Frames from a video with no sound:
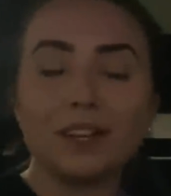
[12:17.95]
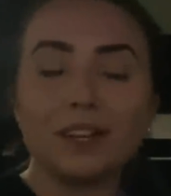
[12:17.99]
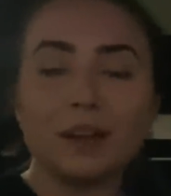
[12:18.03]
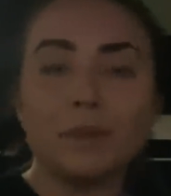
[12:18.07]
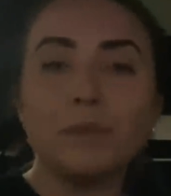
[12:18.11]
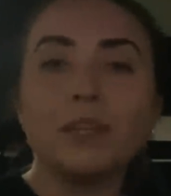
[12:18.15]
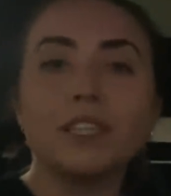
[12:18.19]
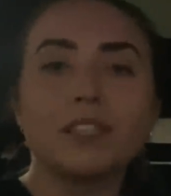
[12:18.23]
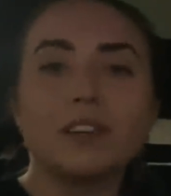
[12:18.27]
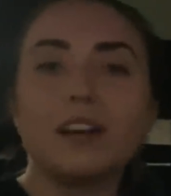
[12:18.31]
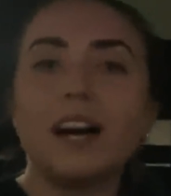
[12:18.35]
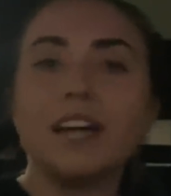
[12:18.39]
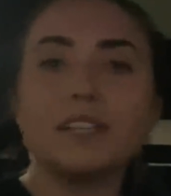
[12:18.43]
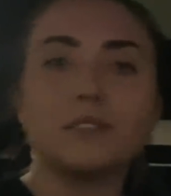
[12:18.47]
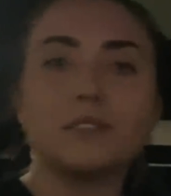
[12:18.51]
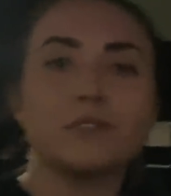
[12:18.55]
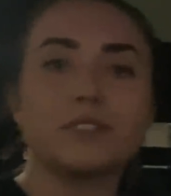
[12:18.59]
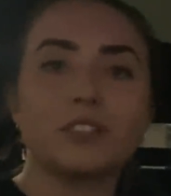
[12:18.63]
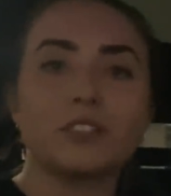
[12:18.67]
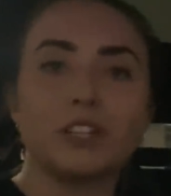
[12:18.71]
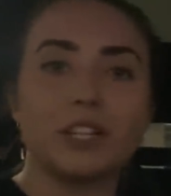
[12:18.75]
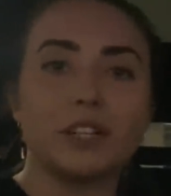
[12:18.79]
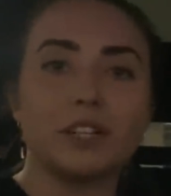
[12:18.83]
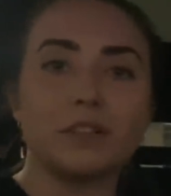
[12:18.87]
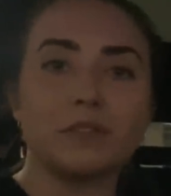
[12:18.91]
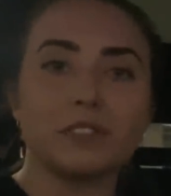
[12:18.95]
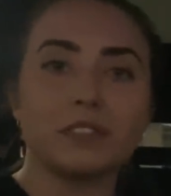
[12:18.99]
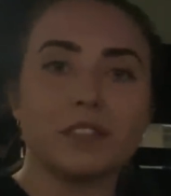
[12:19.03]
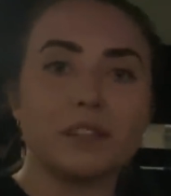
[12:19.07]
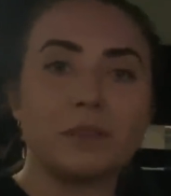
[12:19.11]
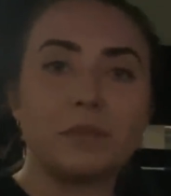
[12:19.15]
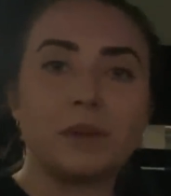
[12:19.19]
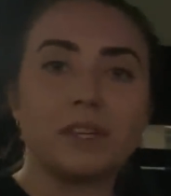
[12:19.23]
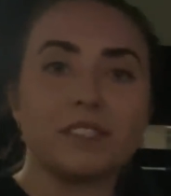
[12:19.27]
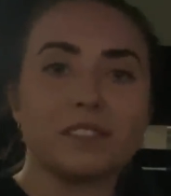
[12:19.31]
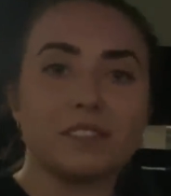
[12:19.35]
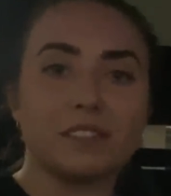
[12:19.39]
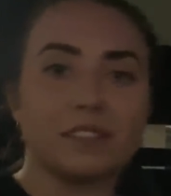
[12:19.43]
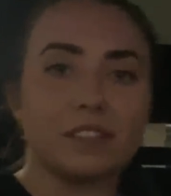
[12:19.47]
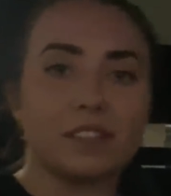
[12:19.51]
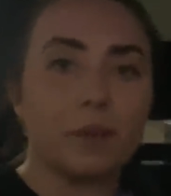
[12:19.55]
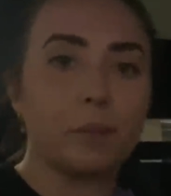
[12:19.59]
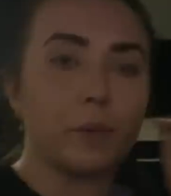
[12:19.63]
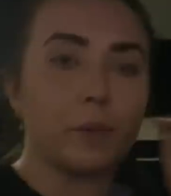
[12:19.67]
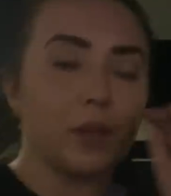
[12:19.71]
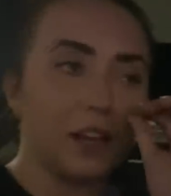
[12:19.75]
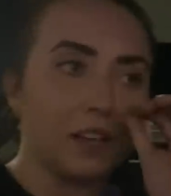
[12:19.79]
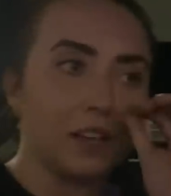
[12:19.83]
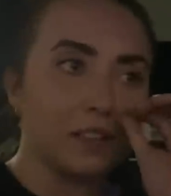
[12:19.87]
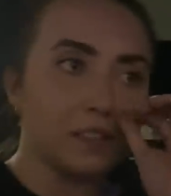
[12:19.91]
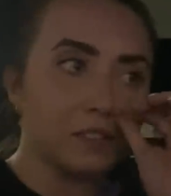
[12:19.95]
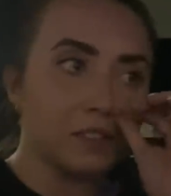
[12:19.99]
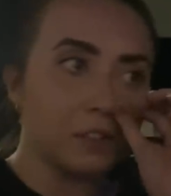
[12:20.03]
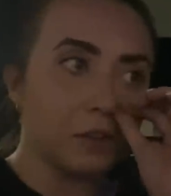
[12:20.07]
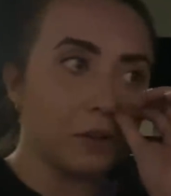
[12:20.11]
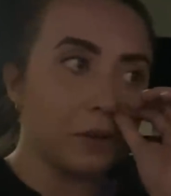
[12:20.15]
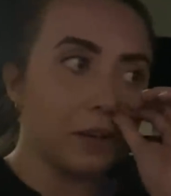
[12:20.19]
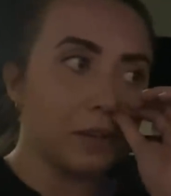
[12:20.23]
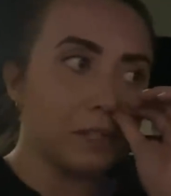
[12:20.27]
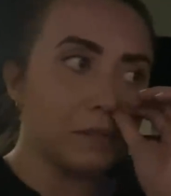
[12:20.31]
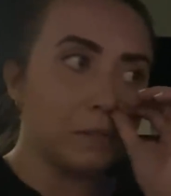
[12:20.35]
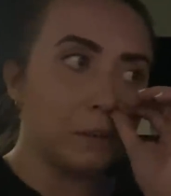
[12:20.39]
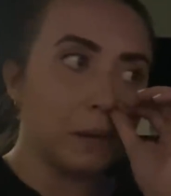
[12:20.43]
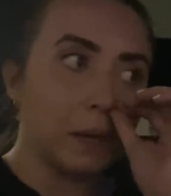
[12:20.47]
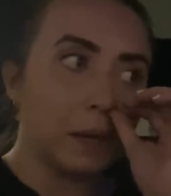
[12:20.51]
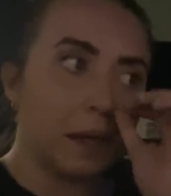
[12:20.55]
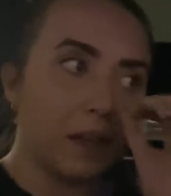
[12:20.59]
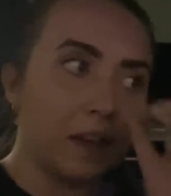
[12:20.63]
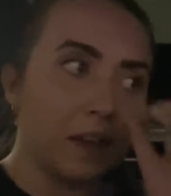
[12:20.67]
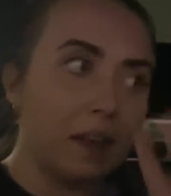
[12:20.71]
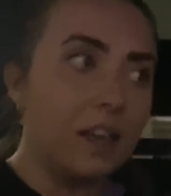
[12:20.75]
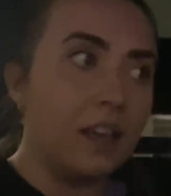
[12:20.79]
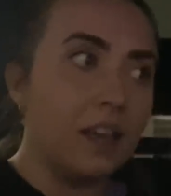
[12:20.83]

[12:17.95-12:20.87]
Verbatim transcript: I mean, the class was good. It was like basically the same class as always, but.